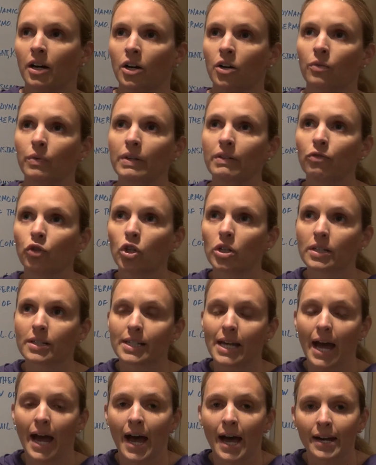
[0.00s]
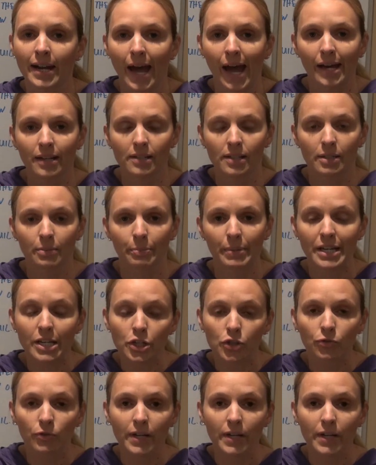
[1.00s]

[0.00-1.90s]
We've looked at acid-base